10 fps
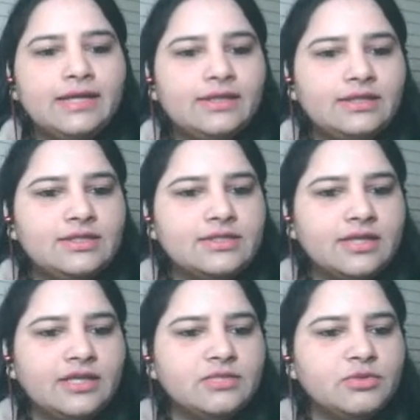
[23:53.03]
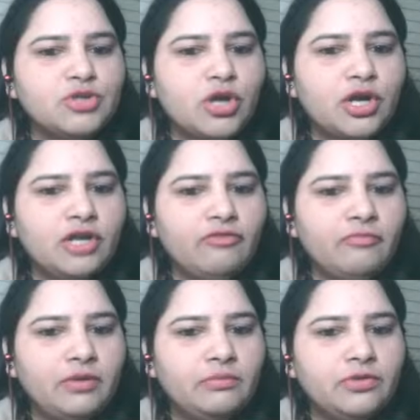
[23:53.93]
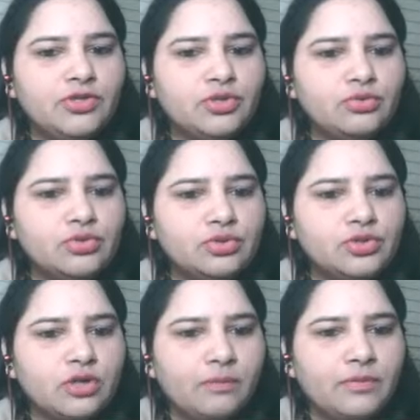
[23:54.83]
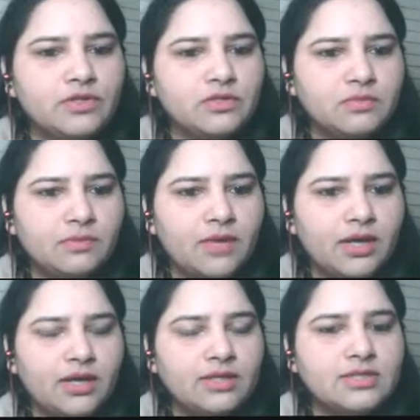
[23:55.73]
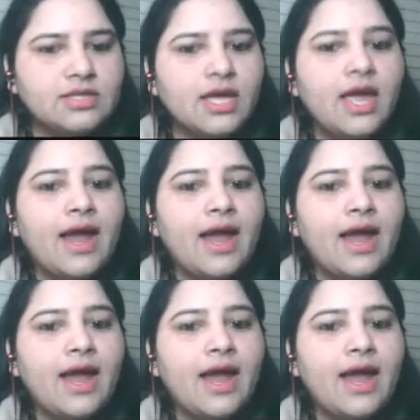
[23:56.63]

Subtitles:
In these days, majority of people choose to shop in supermarkets,